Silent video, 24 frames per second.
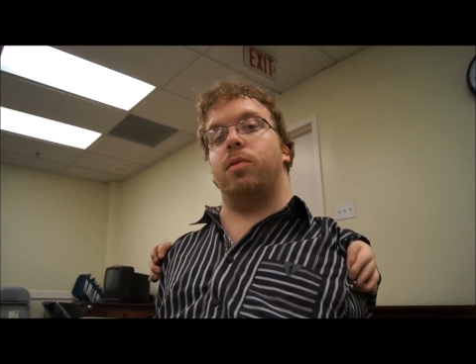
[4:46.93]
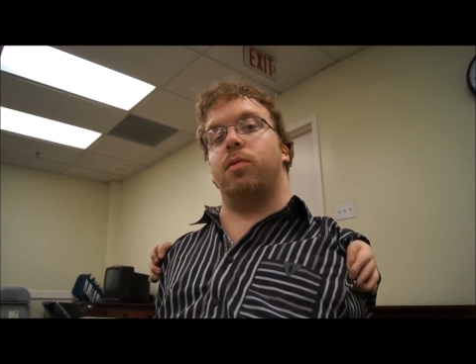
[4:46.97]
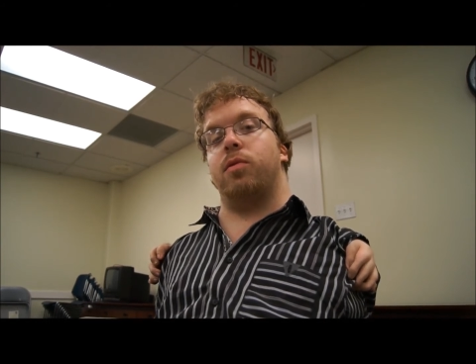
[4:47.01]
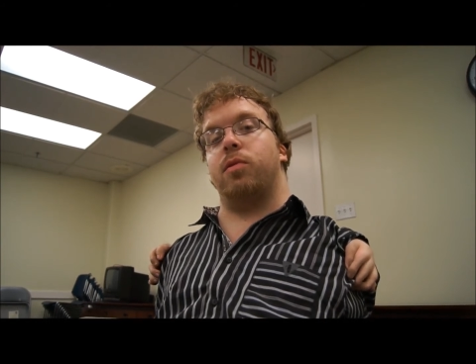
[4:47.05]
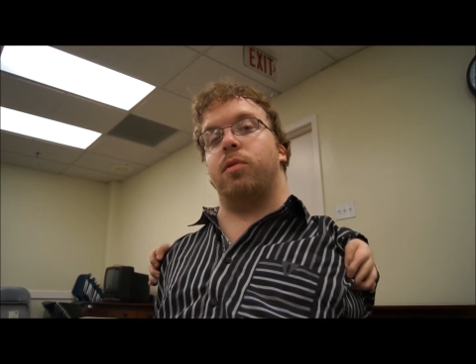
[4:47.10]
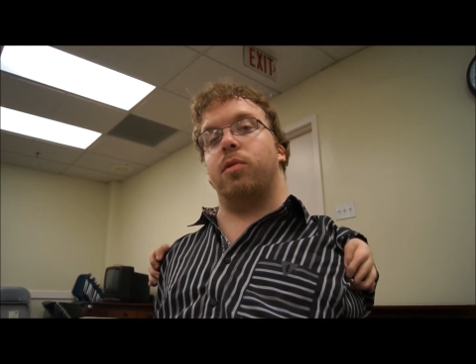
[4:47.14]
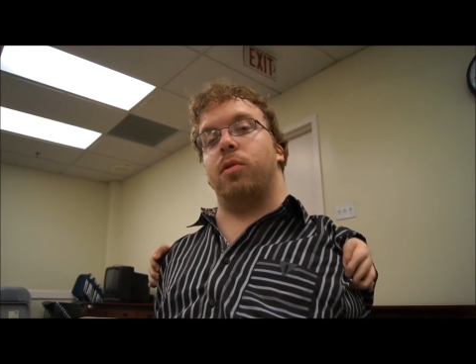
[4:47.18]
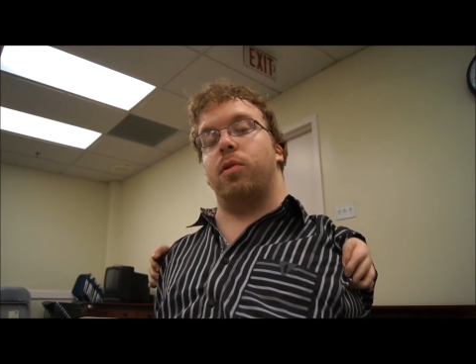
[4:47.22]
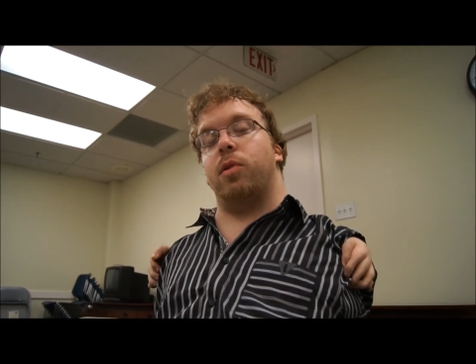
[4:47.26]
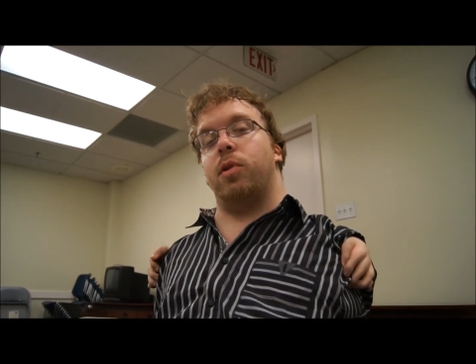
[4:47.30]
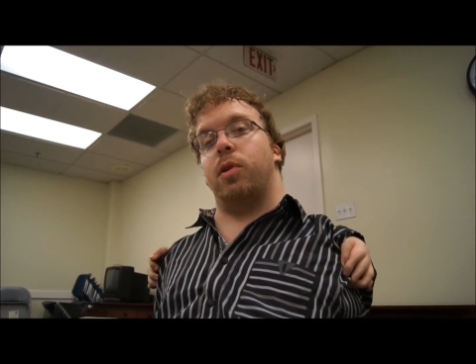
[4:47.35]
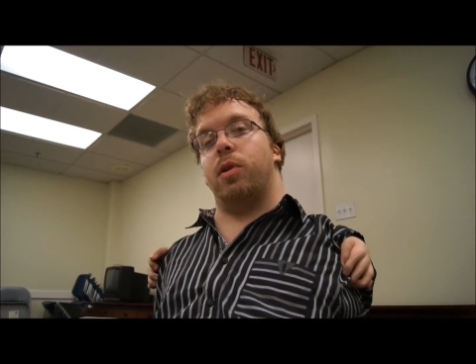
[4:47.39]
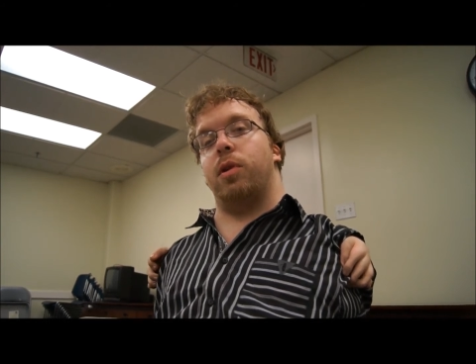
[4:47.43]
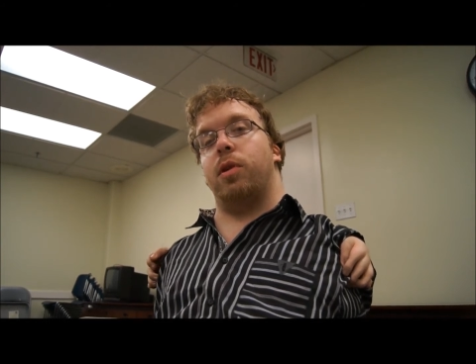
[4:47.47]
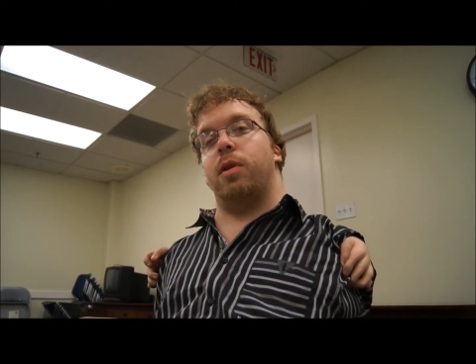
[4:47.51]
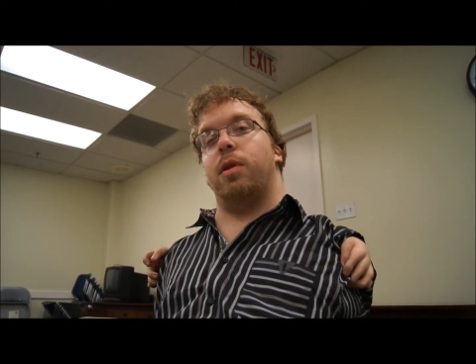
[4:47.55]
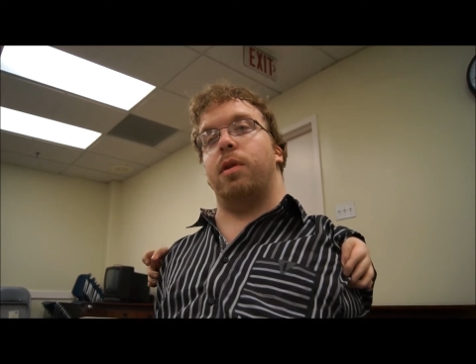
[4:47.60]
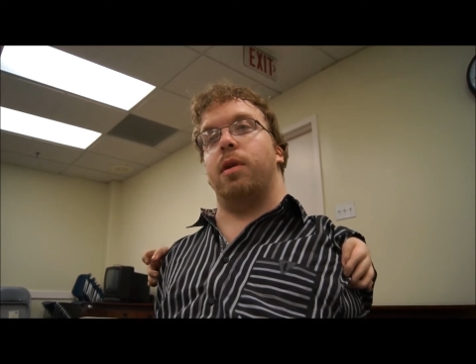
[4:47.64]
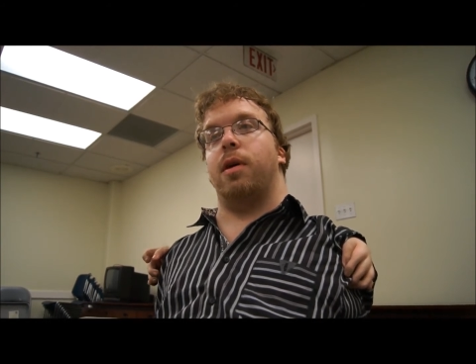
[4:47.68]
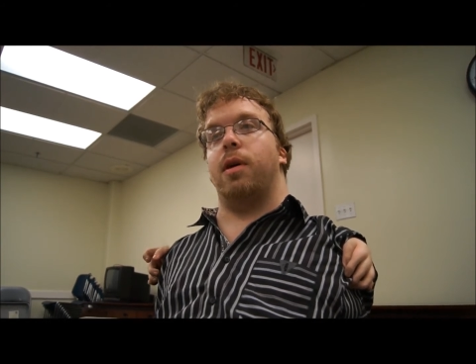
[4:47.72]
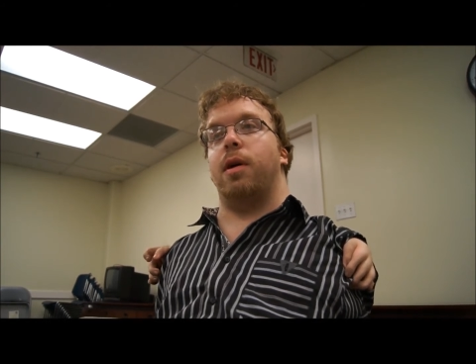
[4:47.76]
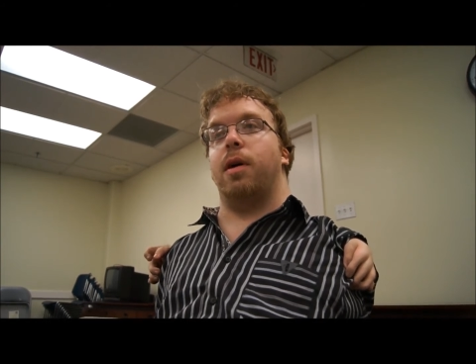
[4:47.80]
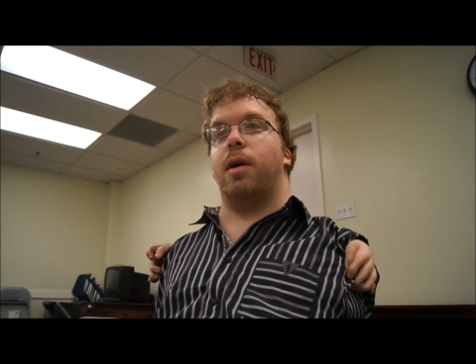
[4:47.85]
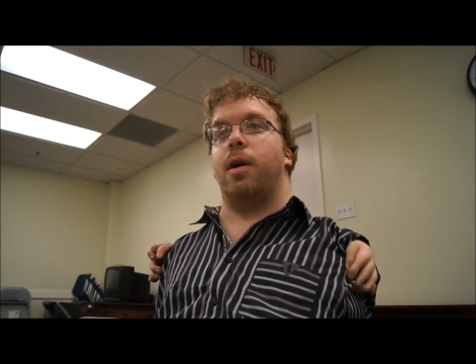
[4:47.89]
recruited
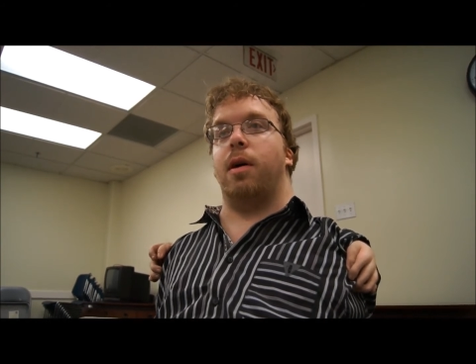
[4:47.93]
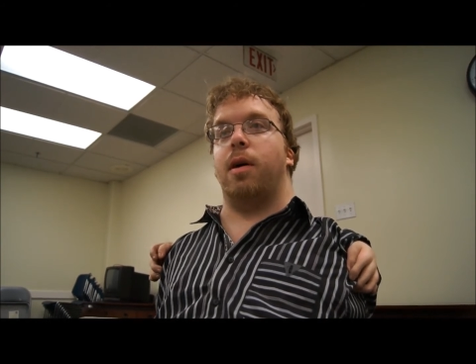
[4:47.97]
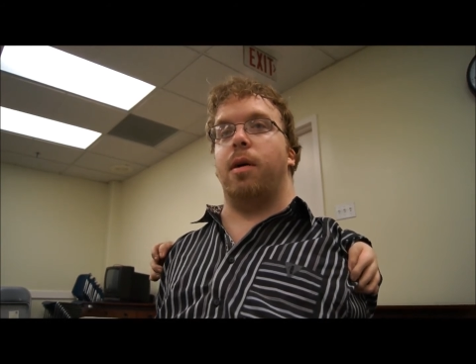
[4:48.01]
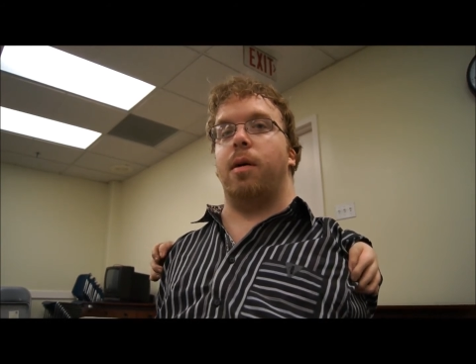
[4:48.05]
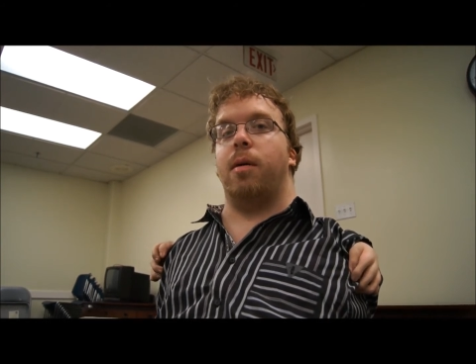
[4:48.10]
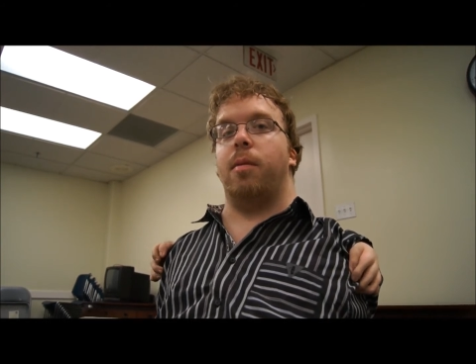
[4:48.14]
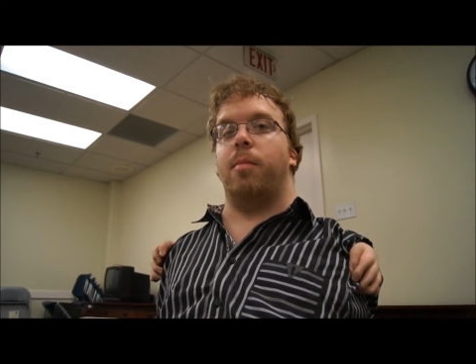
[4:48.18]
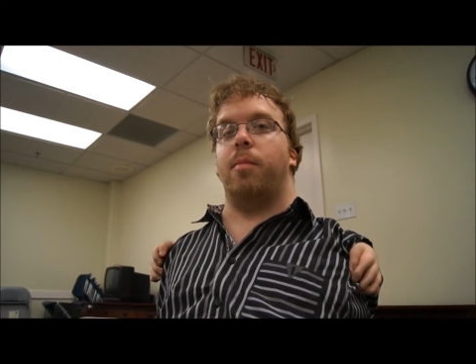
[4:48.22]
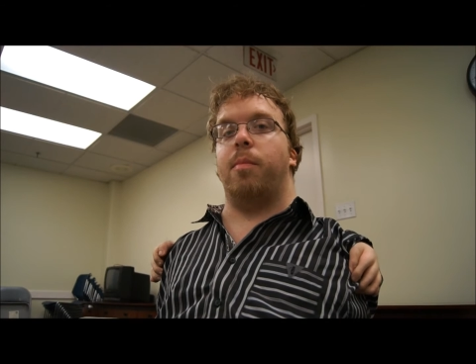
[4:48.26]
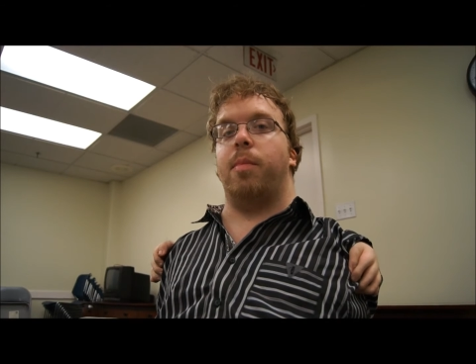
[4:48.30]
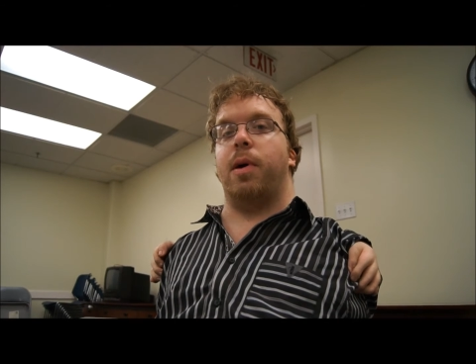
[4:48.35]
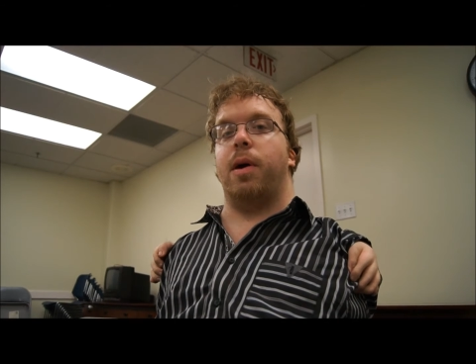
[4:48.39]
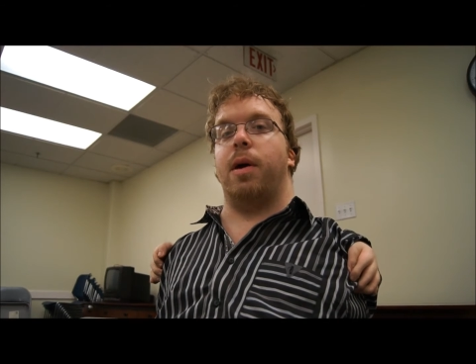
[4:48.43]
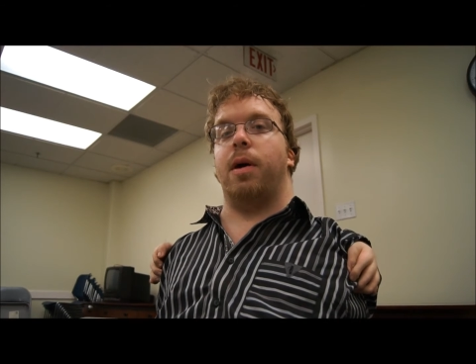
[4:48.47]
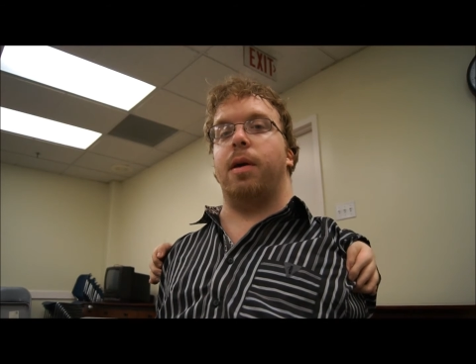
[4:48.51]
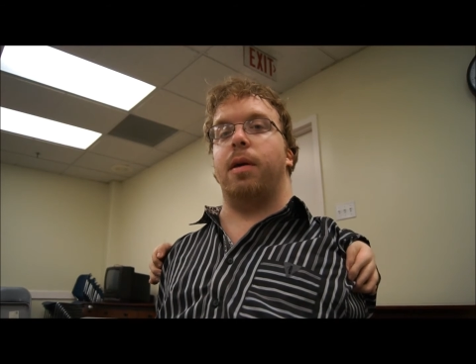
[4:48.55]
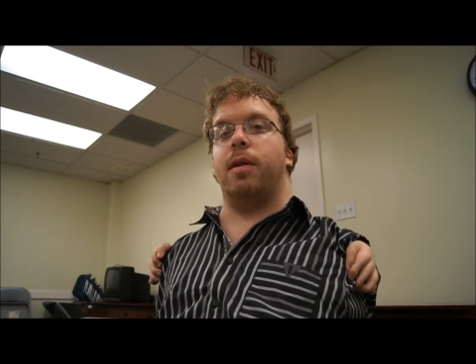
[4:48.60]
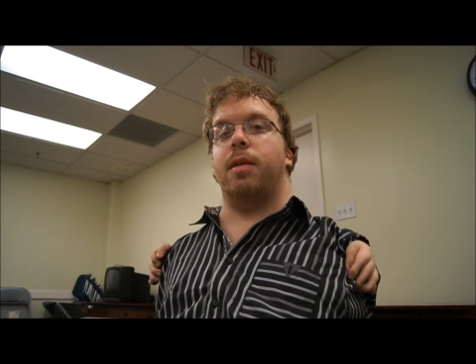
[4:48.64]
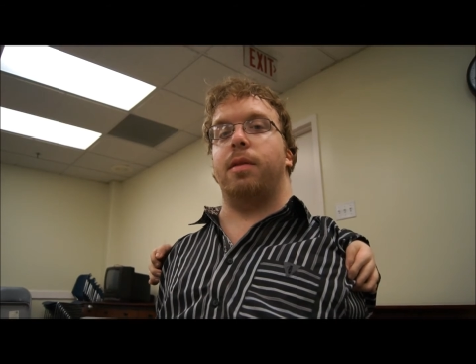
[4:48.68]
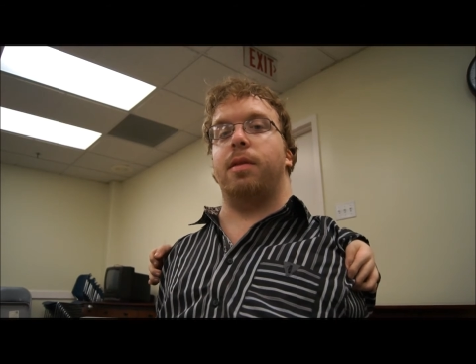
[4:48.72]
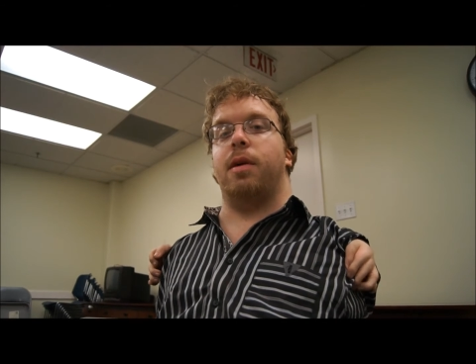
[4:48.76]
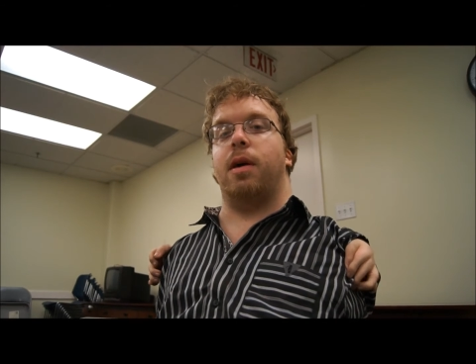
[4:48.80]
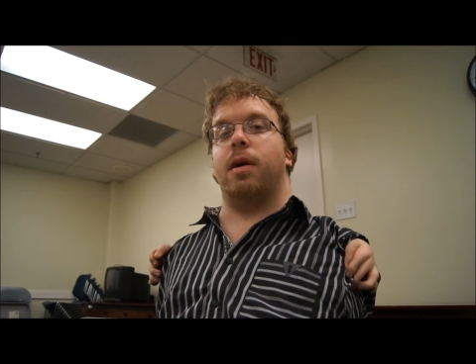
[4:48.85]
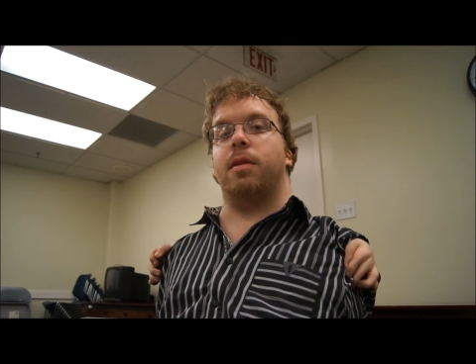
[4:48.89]
by
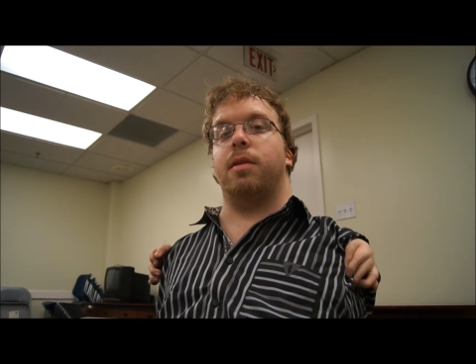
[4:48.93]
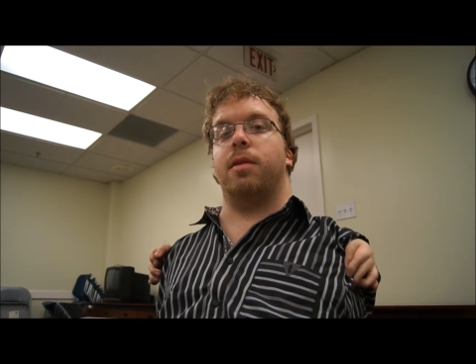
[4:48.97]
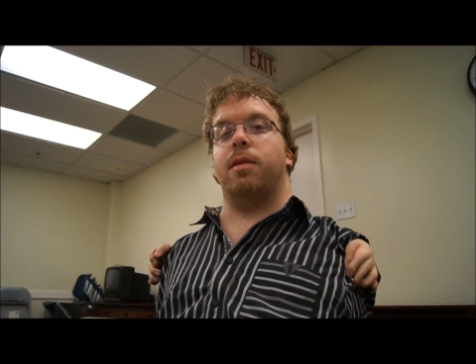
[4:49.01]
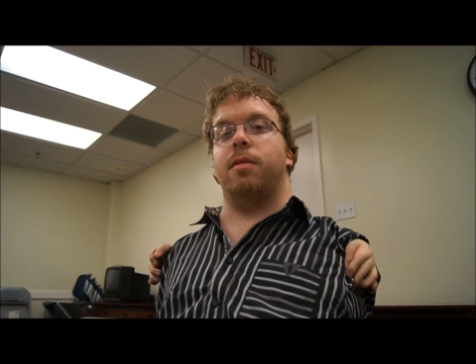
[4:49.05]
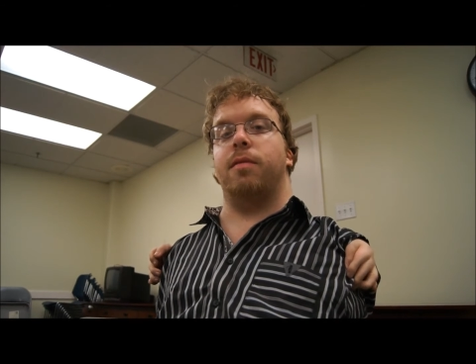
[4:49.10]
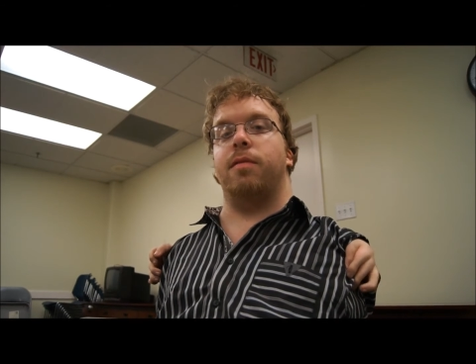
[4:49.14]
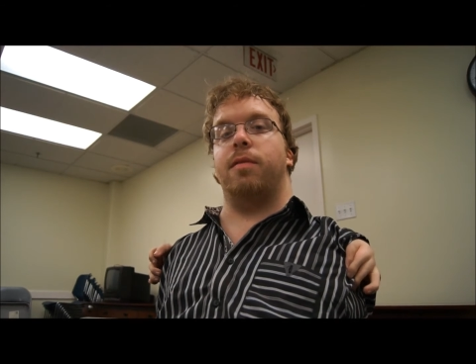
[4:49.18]
Dr.